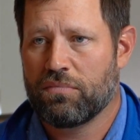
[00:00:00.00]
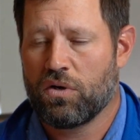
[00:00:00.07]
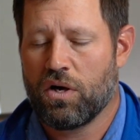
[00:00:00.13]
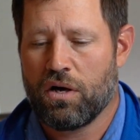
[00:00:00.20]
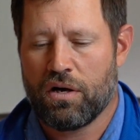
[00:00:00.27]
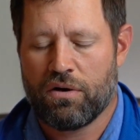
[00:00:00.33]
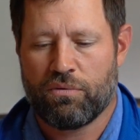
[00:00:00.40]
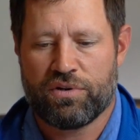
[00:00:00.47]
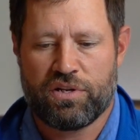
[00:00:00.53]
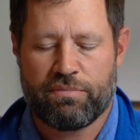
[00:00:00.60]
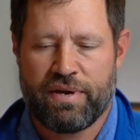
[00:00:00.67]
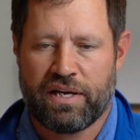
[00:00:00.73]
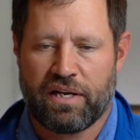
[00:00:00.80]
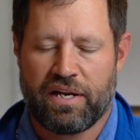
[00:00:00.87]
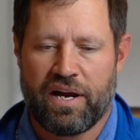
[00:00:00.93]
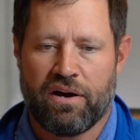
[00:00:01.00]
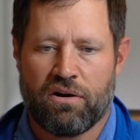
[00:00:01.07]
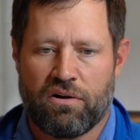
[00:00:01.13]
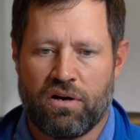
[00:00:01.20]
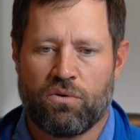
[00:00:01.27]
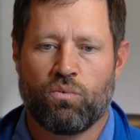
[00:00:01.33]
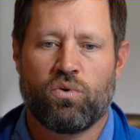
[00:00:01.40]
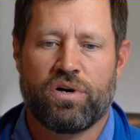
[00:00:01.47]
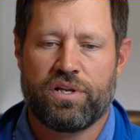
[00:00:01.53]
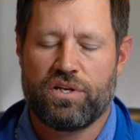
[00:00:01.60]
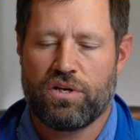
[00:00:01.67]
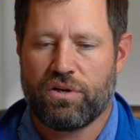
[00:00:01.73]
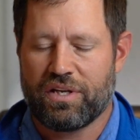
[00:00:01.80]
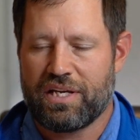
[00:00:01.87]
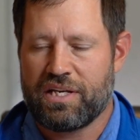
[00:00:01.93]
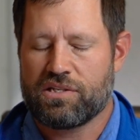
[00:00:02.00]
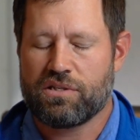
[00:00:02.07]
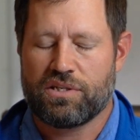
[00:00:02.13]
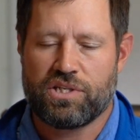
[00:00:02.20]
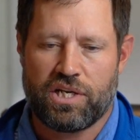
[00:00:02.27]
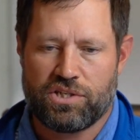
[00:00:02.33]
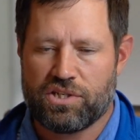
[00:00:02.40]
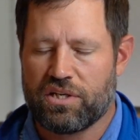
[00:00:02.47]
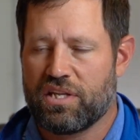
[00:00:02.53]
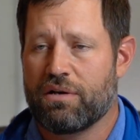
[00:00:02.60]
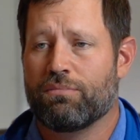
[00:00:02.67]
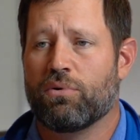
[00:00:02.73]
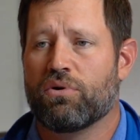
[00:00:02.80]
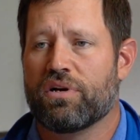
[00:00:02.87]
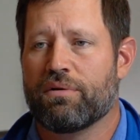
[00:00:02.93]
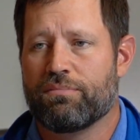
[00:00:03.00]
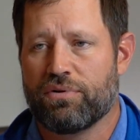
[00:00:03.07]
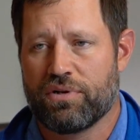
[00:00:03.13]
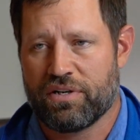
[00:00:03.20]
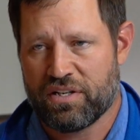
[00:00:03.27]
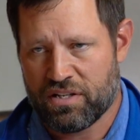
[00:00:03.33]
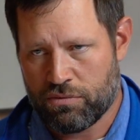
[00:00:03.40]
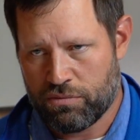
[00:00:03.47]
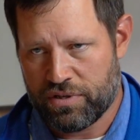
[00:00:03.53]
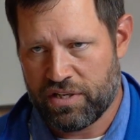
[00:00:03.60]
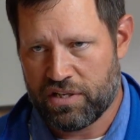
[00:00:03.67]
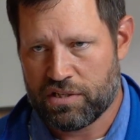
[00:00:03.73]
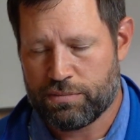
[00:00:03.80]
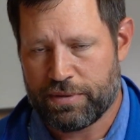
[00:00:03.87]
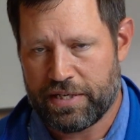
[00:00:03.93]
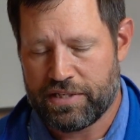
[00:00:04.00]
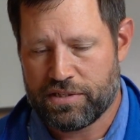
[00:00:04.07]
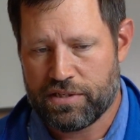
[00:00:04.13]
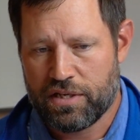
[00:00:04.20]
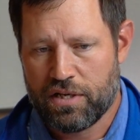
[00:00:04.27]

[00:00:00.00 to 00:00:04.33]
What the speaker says: When you make an error on wood, you can easily change out that board and put another one in its place.